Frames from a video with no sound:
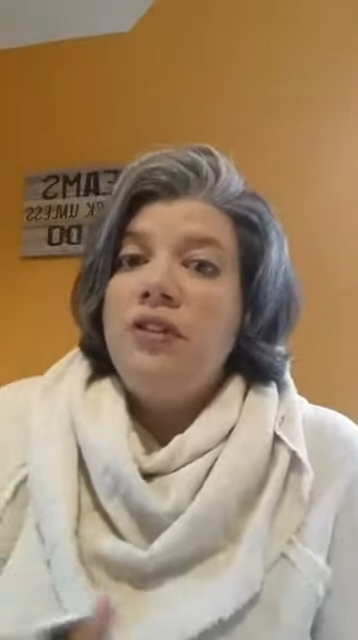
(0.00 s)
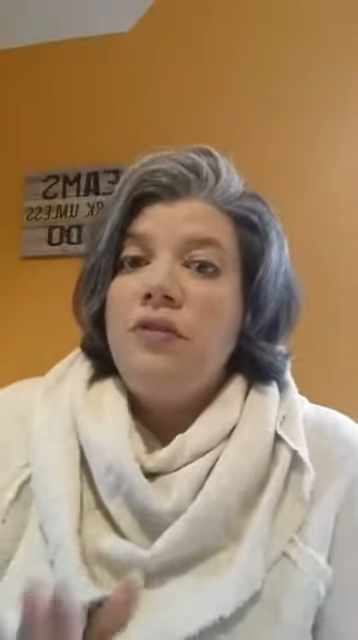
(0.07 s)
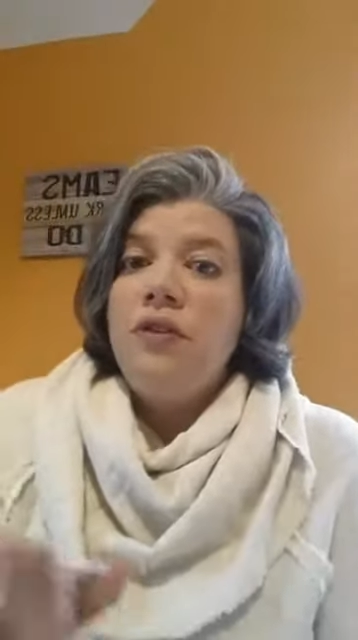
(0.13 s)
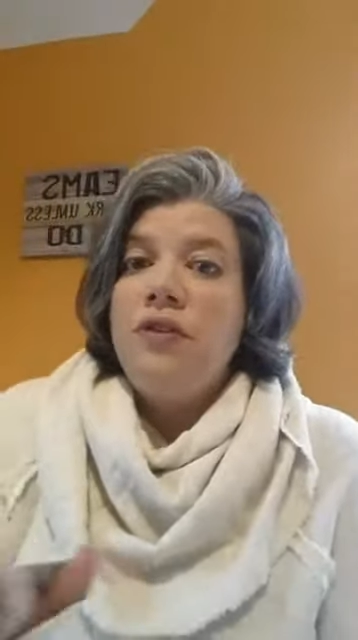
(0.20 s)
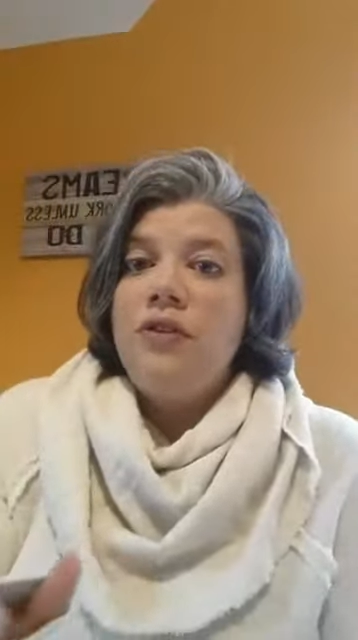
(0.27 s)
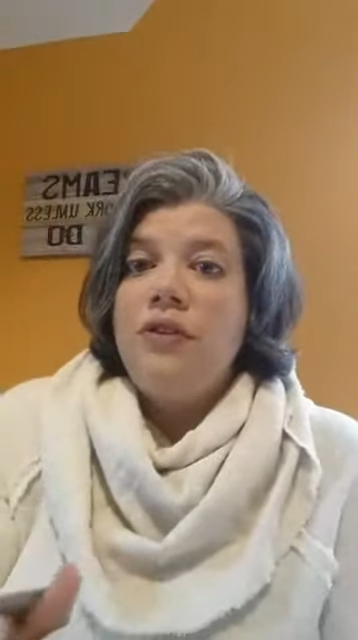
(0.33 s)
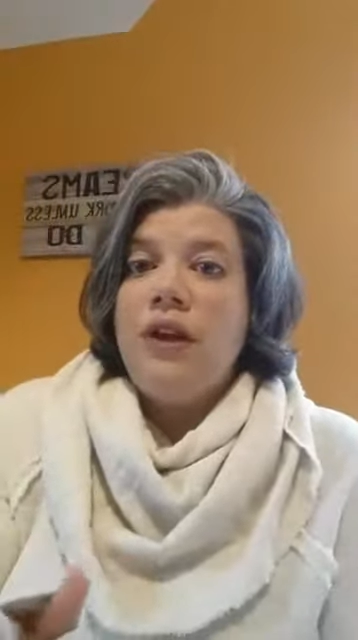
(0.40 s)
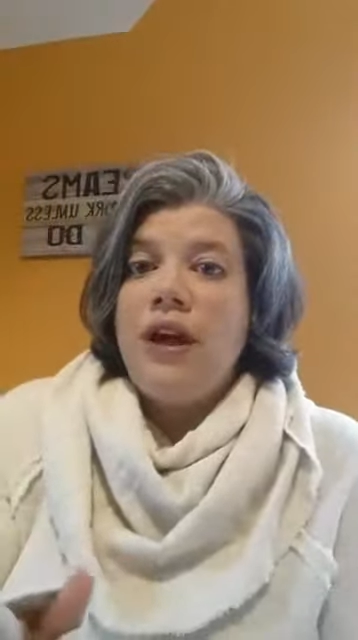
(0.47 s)
if
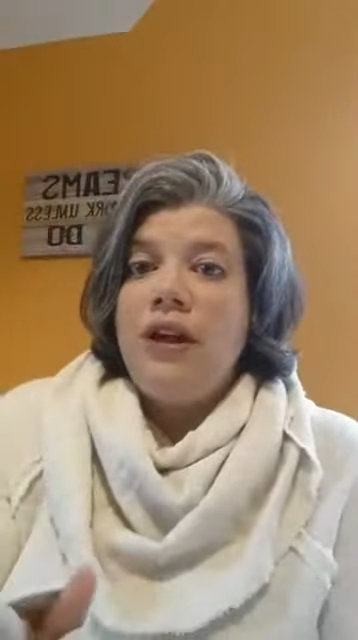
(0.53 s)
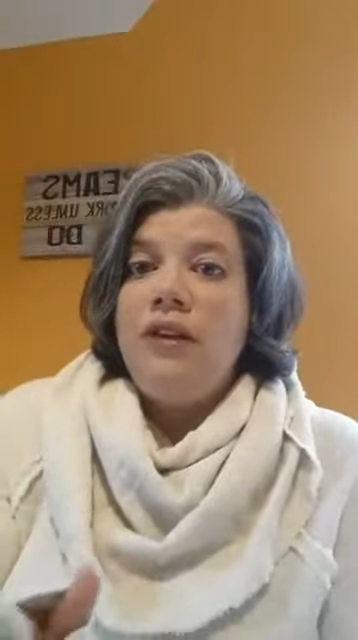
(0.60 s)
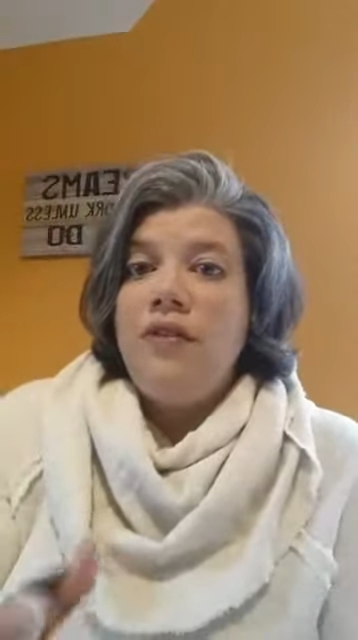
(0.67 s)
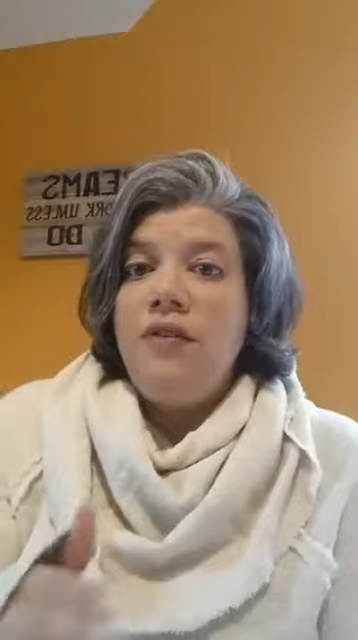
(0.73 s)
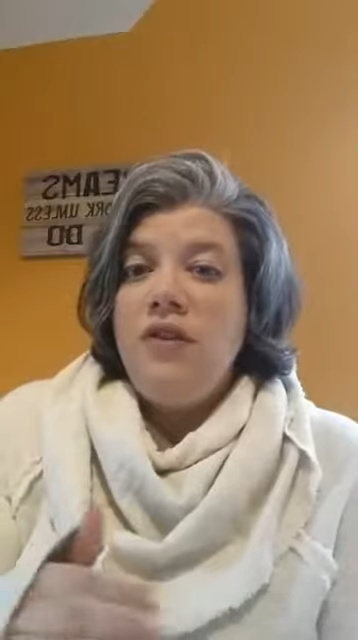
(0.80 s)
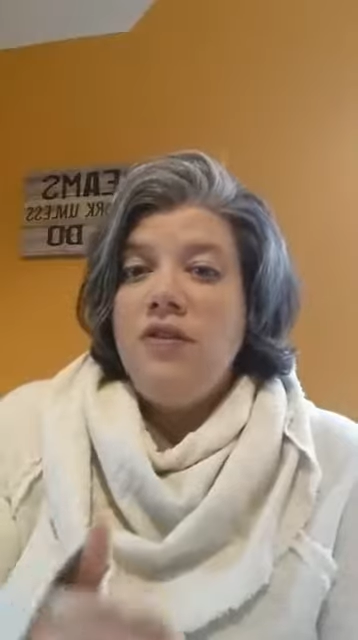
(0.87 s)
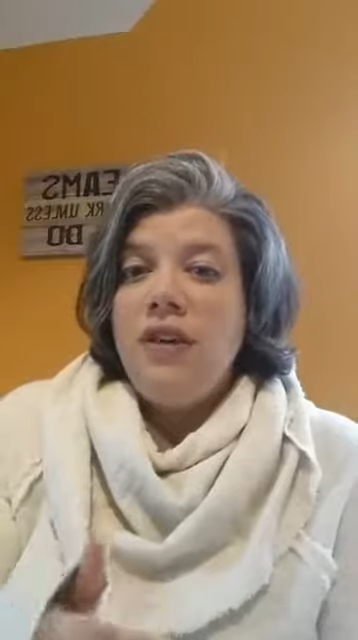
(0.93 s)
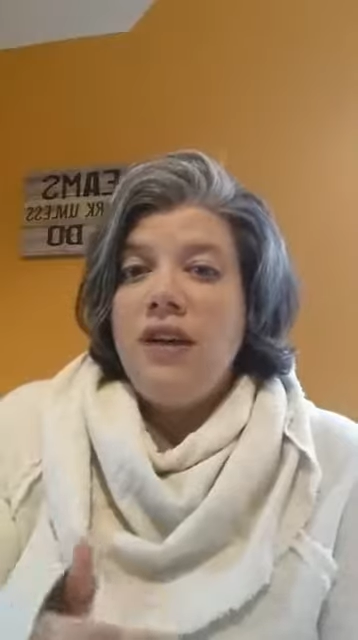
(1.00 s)
you're
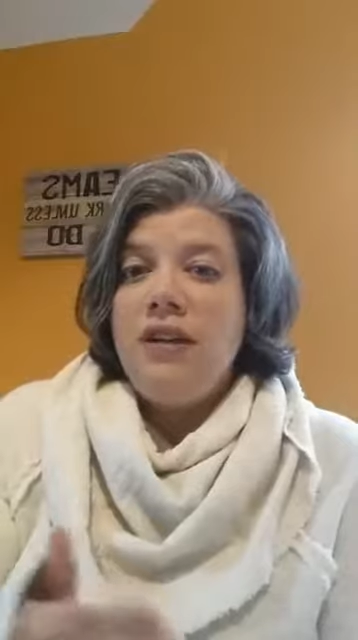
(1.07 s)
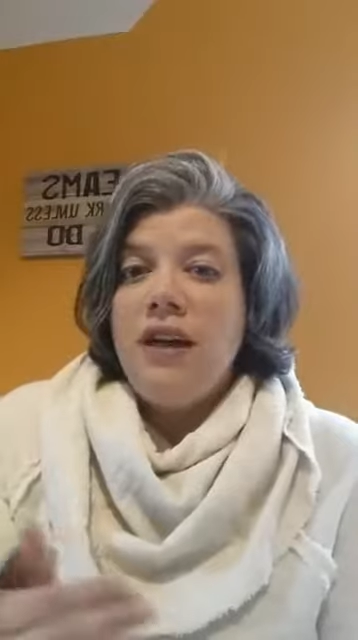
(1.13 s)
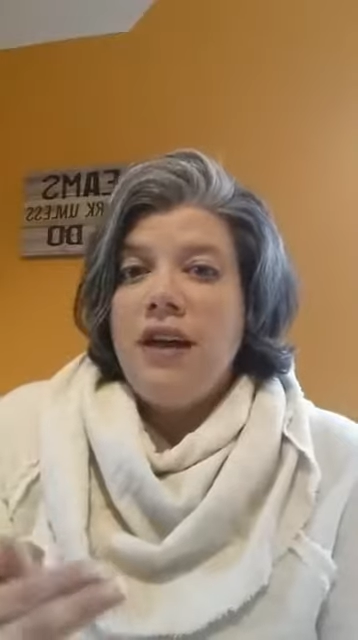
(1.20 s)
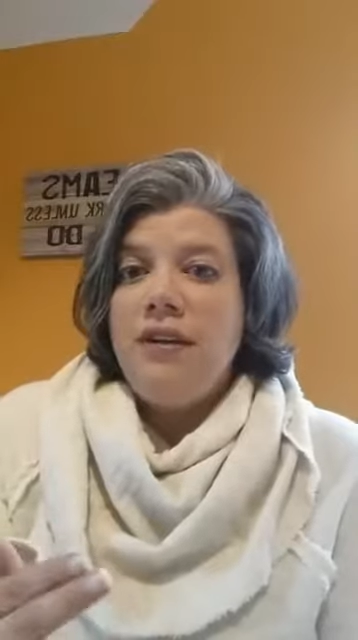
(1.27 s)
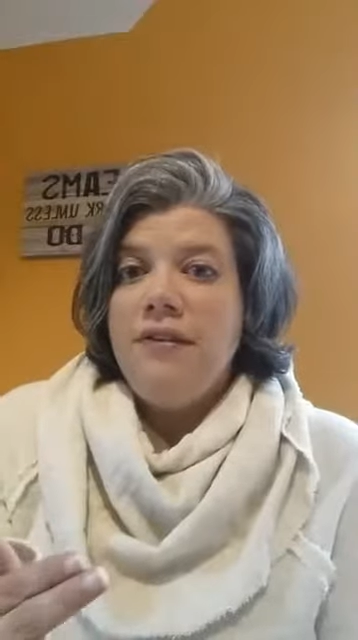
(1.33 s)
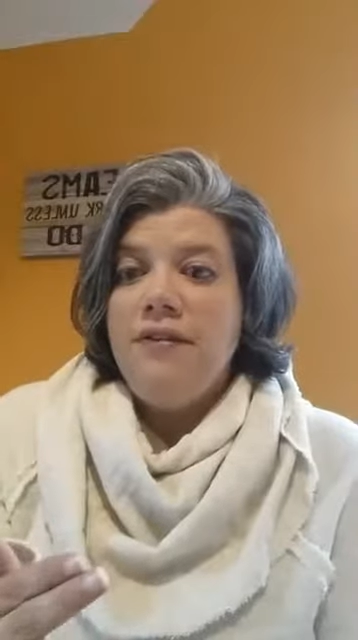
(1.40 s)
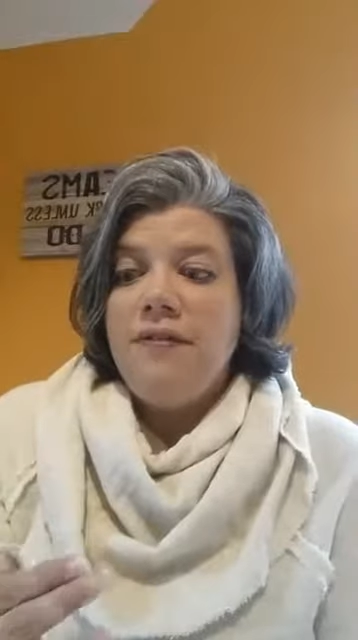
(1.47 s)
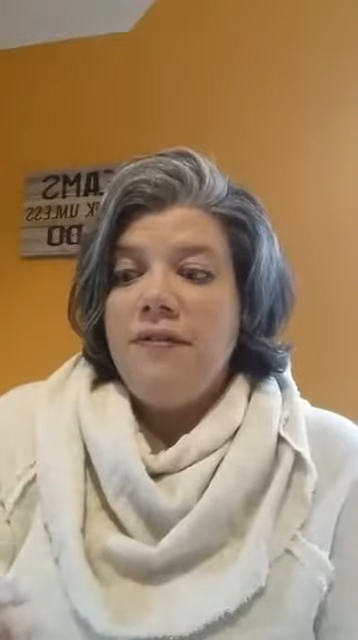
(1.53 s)
diffusing a lot
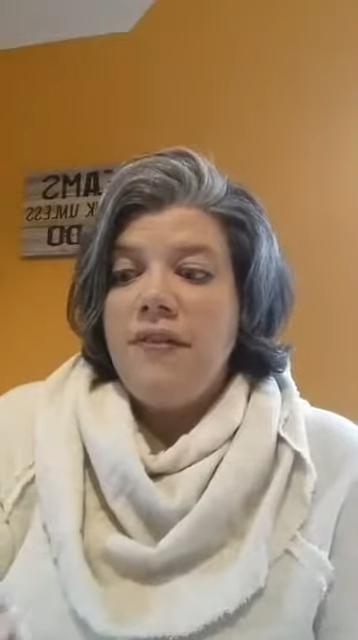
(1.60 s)
of